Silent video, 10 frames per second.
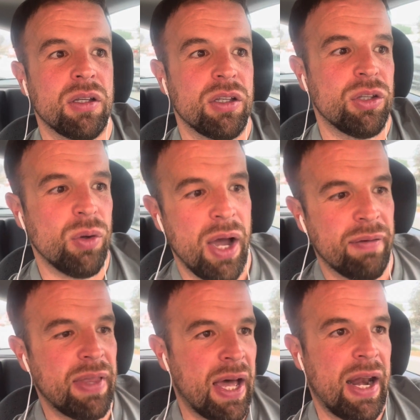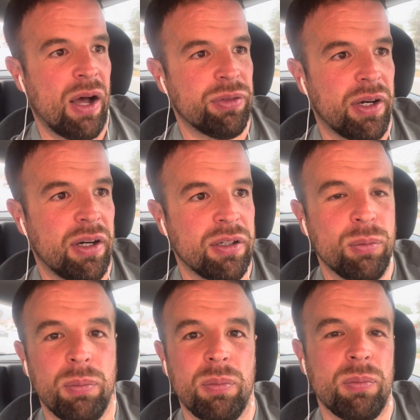you have that out there, and
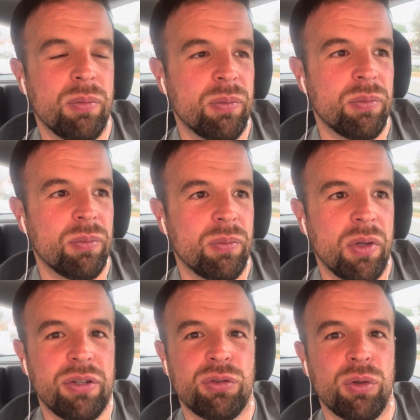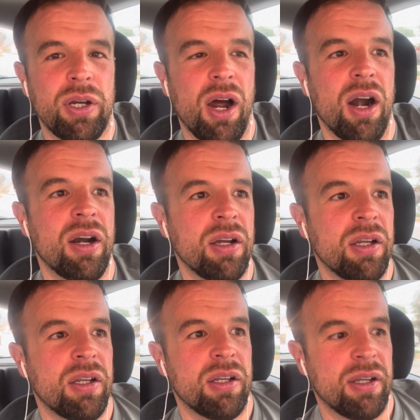you estudiar,
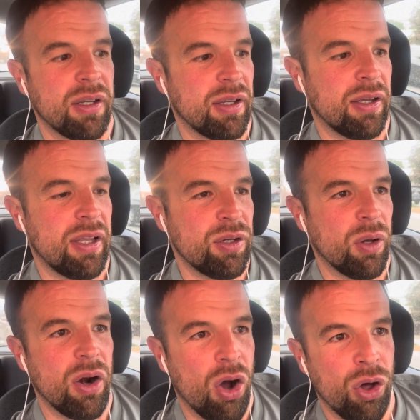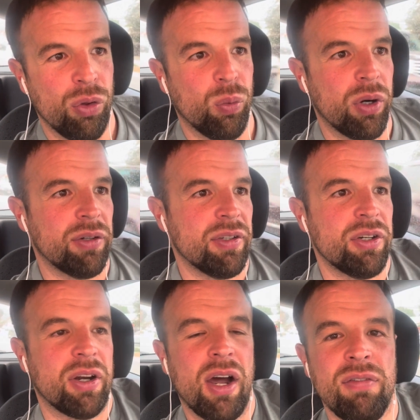and you got all the words, and you're
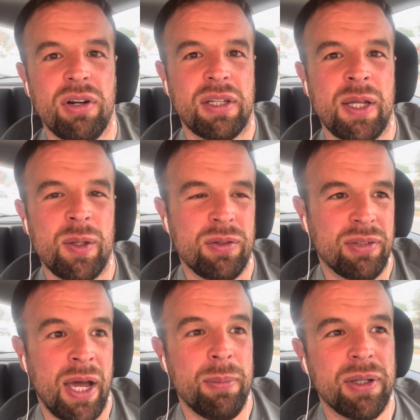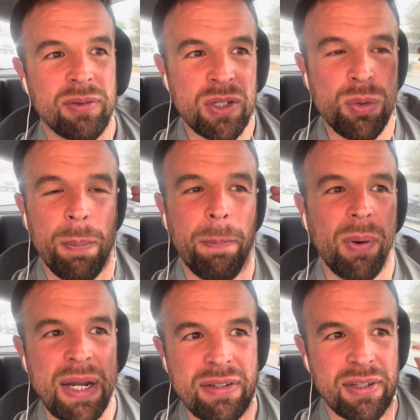covering the other side, because then your
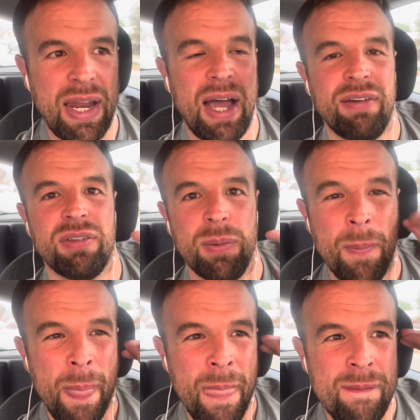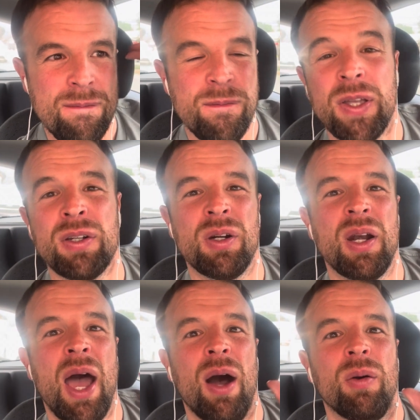brain's going to have to figure it
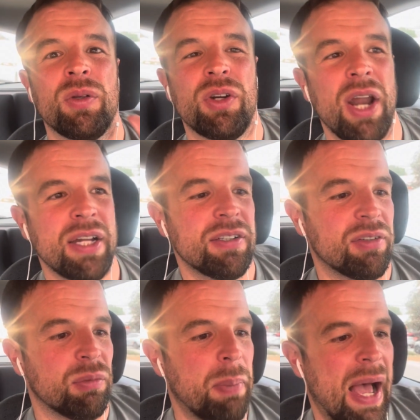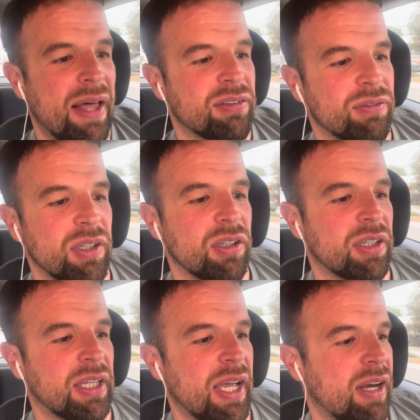out. You're not just passively
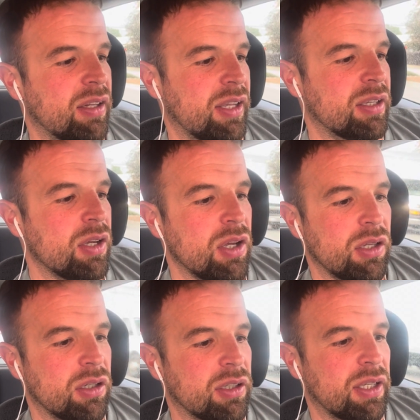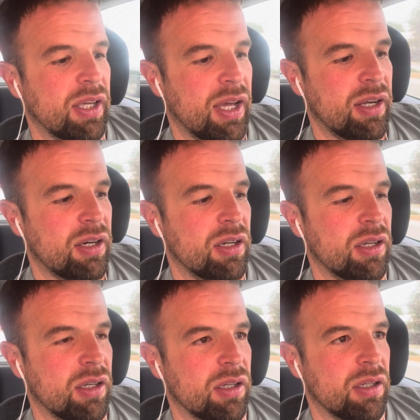looking at it, like looking at
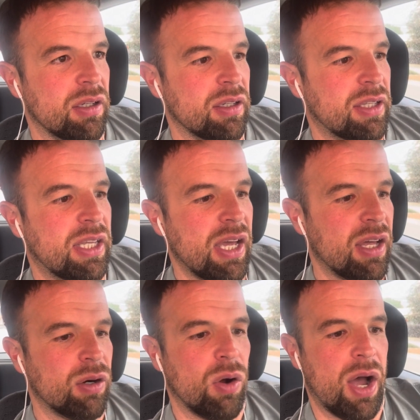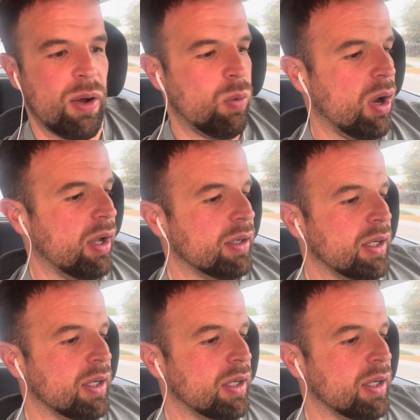quiero, I want,